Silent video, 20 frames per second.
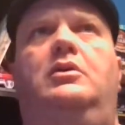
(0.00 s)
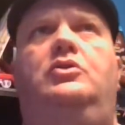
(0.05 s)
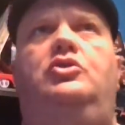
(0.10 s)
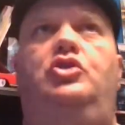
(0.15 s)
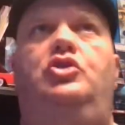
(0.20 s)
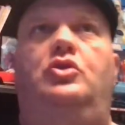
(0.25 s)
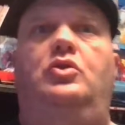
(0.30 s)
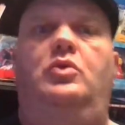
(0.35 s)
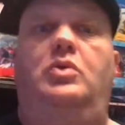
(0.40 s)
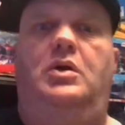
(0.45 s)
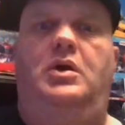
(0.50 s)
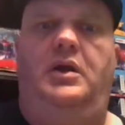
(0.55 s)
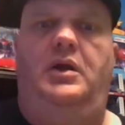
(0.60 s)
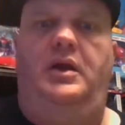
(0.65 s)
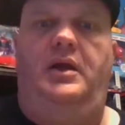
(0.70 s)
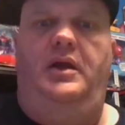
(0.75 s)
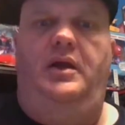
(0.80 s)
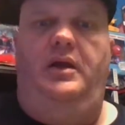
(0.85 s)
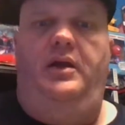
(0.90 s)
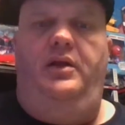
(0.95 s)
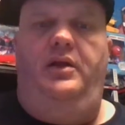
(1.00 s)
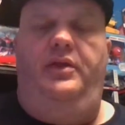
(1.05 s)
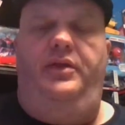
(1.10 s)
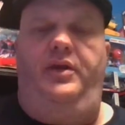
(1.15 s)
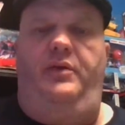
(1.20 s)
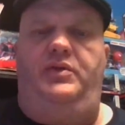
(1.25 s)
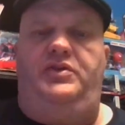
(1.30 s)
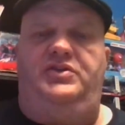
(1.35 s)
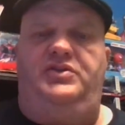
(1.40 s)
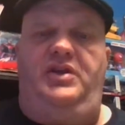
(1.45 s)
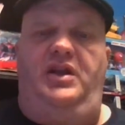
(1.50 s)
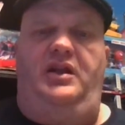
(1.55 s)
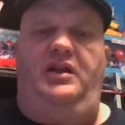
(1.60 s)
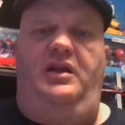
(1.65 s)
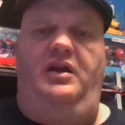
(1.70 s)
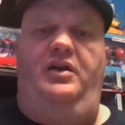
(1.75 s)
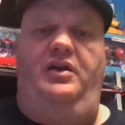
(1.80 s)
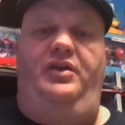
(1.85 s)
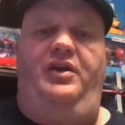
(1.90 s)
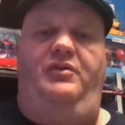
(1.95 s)
two, they were sitting
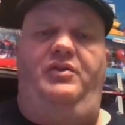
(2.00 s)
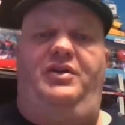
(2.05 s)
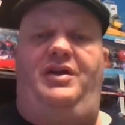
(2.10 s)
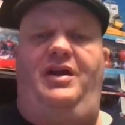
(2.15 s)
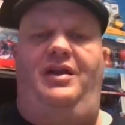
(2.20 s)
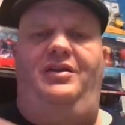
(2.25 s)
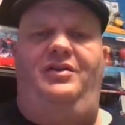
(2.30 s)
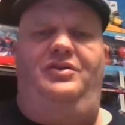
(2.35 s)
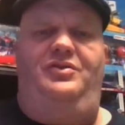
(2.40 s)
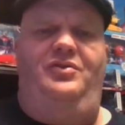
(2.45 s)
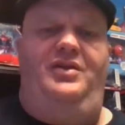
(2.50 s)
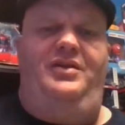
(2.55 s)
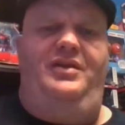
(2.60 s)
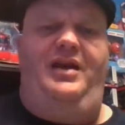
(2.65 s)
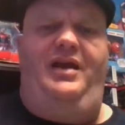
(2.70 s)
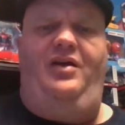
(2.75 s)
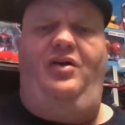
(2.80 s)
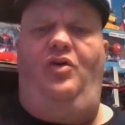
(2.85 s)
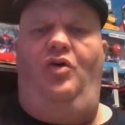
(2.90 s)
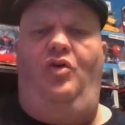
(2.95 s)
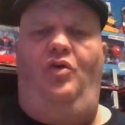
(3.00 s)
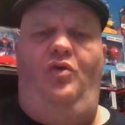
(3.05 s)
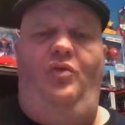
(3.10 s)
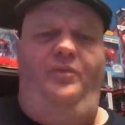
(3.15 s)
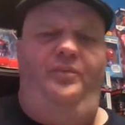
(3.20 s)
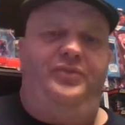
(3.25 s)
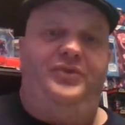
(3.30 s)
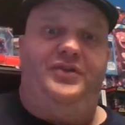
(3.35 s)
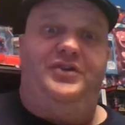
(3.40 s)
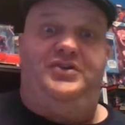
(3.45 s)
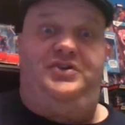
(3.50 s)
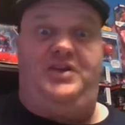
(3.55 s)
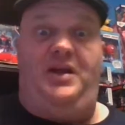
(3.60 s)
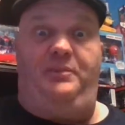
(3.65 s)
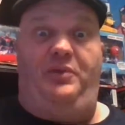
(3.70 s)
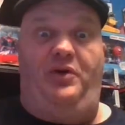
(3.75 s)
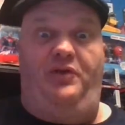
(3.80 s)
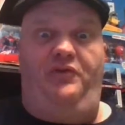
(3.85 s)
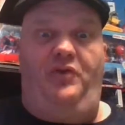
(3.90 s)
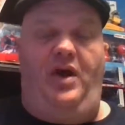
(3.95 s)
there. They were kind of doing that whole
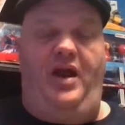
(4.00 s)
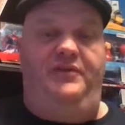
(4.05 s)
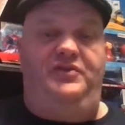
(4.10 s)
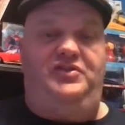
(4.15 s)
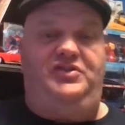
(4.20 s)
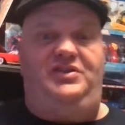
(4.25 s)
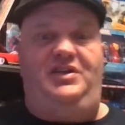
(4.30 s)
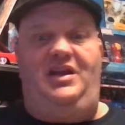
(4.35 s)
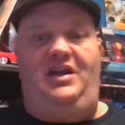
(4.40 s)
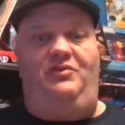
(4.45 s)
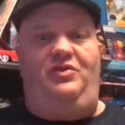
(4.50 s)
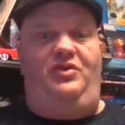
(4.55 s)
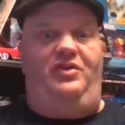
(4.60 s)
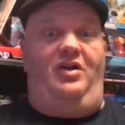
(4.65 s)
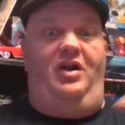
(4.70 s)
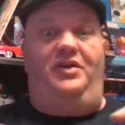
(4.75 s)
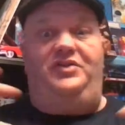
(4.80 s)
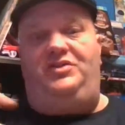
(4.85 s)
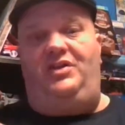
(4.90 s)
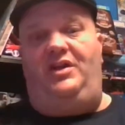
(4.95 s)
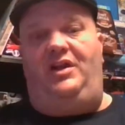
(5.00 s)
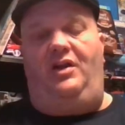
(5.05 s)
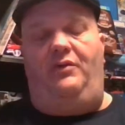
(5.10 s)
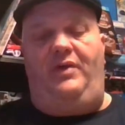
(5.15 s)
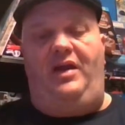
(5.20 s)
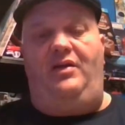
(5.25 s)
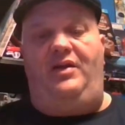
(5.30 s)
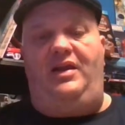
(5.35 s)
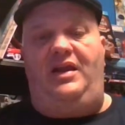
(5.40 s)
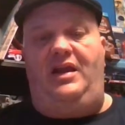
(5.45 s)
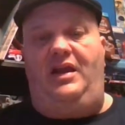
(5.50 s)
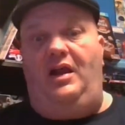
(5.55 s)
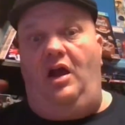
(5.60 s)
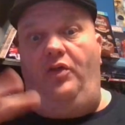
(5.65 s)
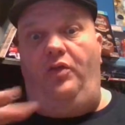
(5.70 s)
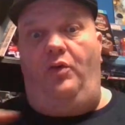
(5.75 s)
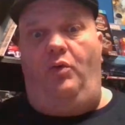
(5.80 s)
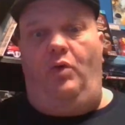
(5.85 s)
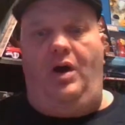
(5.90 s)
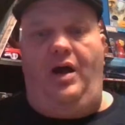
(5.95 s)
Stepford Wives scene where they're all sitting around eating
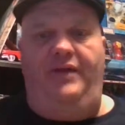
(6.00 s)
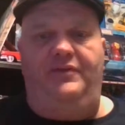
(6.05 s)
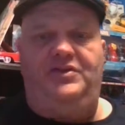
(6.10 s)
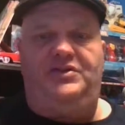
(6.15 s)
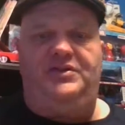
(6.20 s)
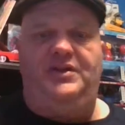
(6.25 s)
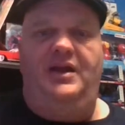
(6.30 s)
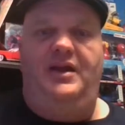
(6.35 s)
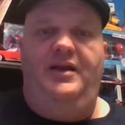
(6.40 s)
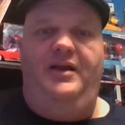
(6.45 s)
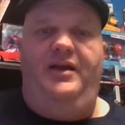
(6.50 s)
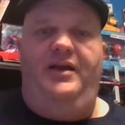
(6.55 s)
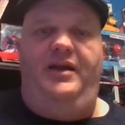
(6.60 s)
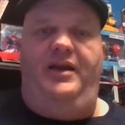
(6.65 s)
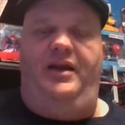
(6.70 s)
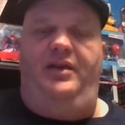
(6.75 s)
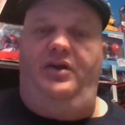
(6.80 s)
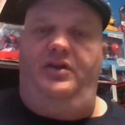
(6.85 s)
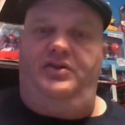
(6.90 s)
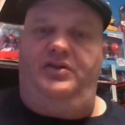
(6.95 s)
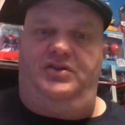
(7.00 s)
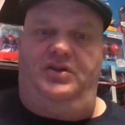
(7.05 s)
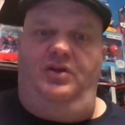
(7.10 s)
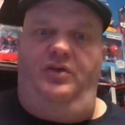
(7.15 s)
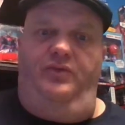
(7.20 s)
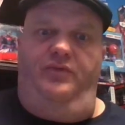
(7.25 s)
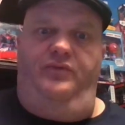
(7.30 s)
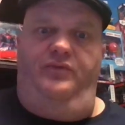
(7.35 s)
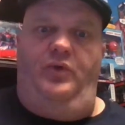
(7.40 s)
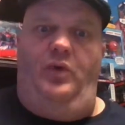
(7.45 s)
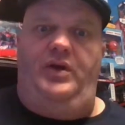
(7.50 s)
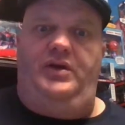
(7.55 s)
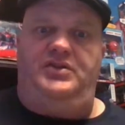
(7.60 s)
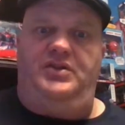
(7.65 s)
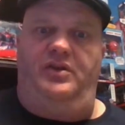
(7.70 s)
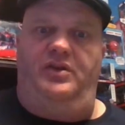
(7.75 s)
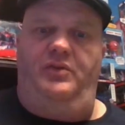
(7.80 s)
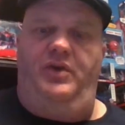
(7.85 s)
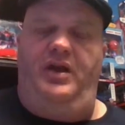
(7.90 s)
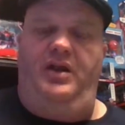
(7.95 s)
all the wives, and there's the
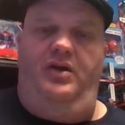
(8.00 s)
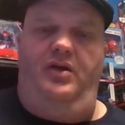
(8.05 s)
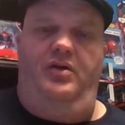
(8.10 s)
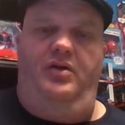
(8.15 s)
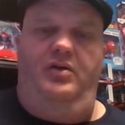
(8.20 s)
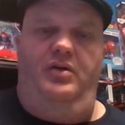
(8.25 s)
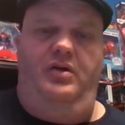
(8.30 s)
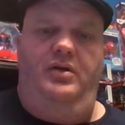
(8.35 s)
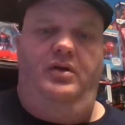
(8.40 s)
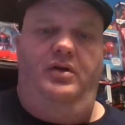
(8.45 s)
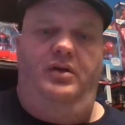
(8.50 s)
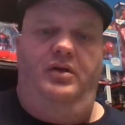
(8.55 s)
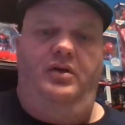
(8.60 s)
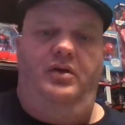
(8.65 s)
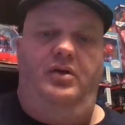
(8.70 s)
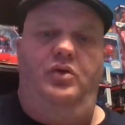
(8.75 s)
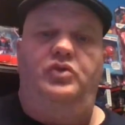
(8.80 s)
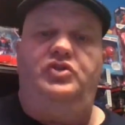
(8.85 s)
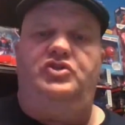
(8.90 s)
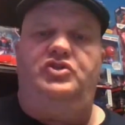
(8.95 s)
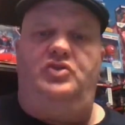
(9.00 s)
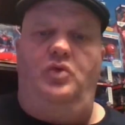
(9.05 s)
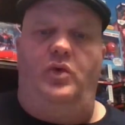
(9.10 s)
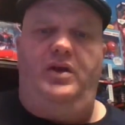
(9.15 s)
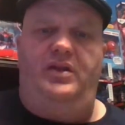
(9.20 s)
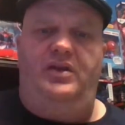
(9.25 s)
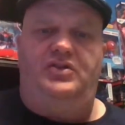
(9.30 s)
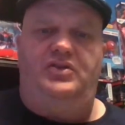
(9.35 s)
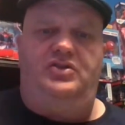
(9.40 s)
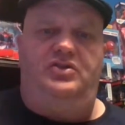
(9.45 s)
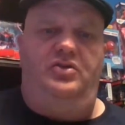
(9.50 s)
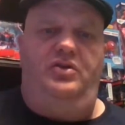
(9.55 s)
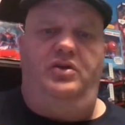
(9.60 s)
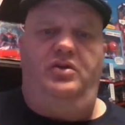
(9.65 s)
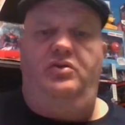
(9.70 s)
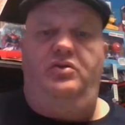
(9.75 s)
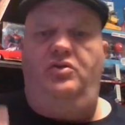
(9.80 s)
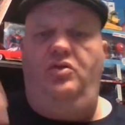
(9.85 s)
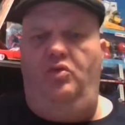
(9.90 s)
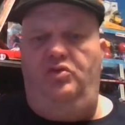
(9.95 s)
voice on the radio, "Who's doing this to
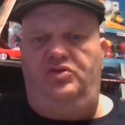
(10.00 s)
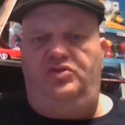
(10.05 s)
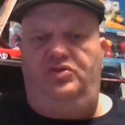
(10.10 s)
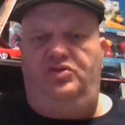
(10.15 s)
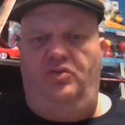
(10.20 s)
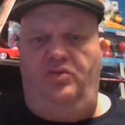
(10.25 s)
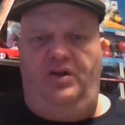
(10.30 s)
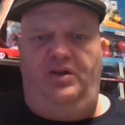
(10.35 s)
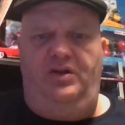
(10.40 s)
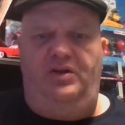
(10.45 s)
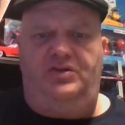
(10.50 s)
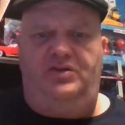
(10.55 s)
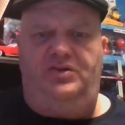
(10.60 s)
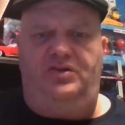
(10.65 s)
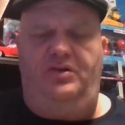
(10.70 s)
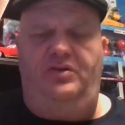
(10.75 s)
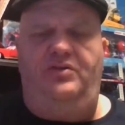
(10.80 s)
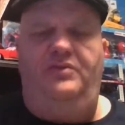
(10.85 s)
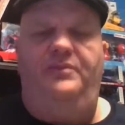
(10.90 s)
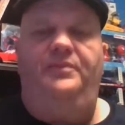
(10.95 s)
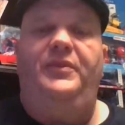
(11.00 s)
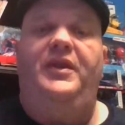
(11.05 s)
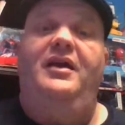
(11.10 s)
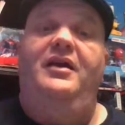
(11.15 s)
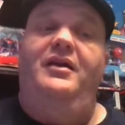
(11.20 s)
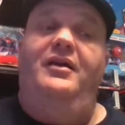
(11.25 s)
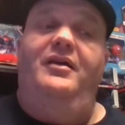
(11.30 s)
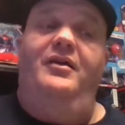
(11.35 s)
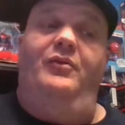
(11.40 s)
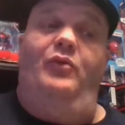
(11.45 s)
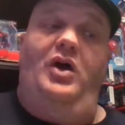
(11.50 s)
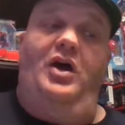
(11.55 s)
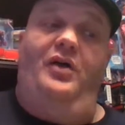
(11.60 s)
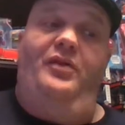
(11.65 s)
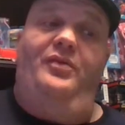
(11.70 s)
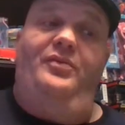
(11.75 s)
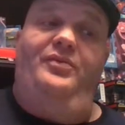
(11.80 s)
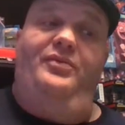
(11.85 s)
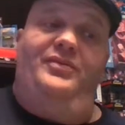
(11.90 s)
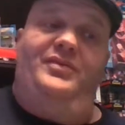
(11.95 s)
you? Who's doing this to you?"
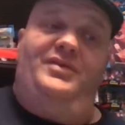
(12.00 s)
Well,